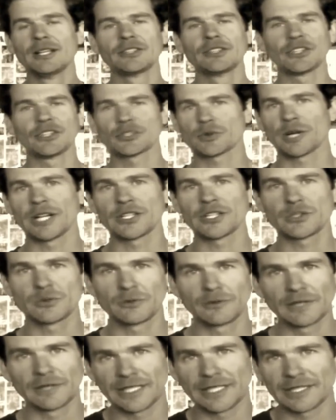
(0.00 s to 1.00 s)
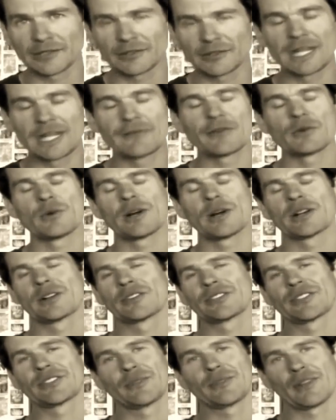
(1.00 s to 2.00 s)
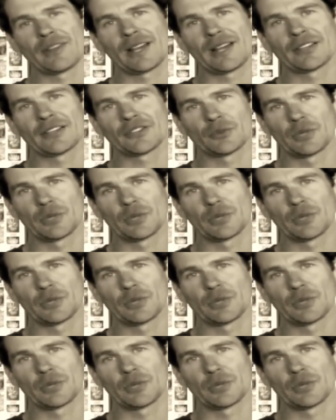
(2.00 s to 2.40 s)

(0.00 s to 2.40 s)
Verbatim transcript: situation with Leah and everyone and stuff like that.